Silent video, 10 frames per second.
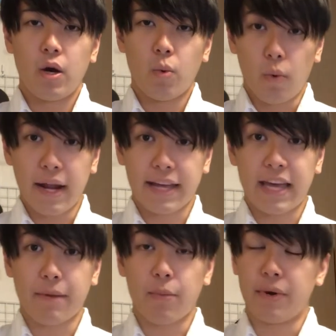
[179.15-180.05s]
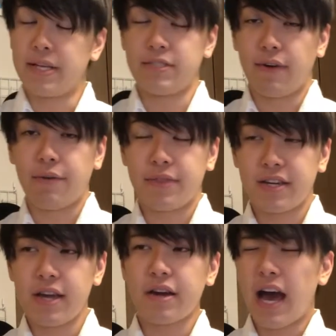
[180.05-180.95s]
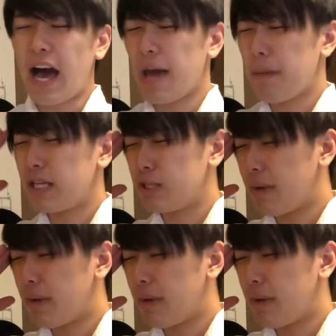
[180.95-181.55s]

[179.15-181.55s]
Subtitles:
When I came up with this way of thinking, I made